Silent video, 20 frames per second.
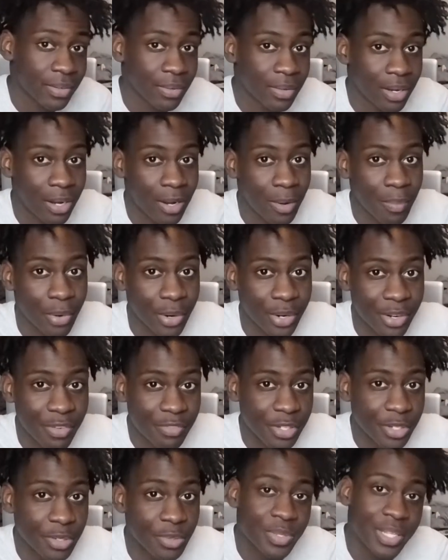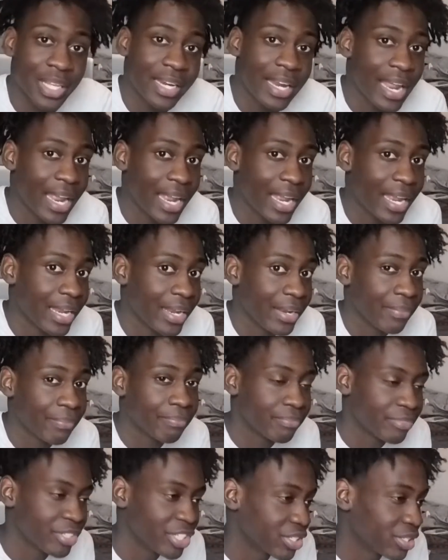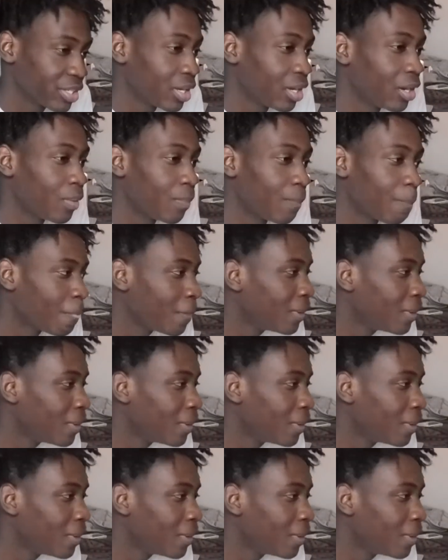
um, point of view than a just a